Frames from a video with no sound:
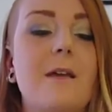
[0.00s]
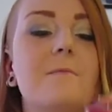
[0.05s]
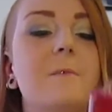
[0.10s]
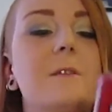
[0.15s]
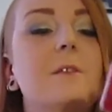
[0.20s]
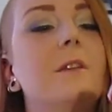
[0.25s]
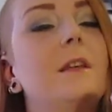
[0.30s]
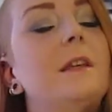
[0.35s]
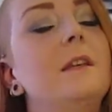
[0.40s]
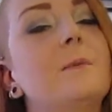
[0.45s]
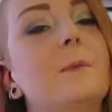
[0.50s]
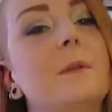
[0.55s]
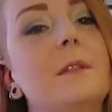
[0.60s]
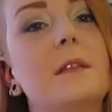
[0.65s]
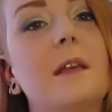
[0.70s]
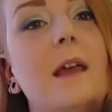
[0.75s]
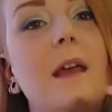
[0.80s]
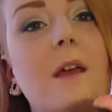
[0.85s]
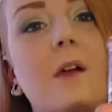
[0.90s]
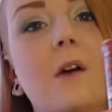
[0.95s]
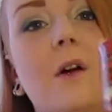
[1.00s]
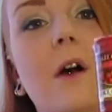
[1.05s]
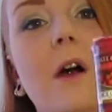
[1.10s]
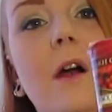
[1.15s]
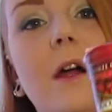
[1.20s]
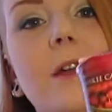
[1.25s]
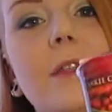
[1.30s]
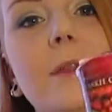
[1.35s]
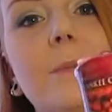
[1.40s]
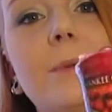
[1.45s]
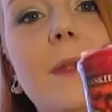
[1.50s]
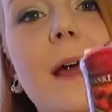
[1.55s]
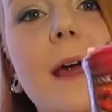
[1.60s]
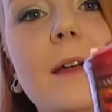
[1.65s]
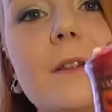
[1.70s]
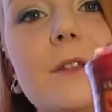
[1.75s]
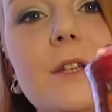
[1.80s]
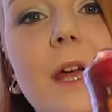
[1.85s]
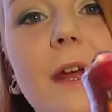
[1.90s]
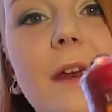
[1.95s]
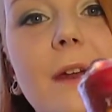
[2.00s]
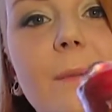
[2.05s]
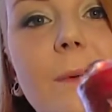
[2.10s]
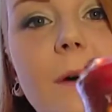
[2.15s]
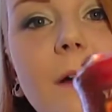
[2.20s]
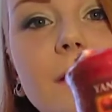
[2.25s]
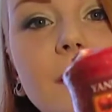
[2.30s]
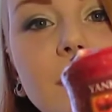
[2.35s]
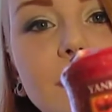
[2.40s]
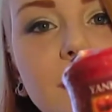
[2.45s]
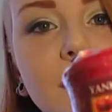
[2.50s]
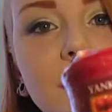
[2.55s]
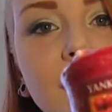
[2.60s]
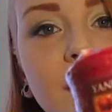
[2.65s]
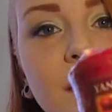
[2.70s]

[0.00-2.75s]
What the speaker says: So these ones that I got are the black cherry ones.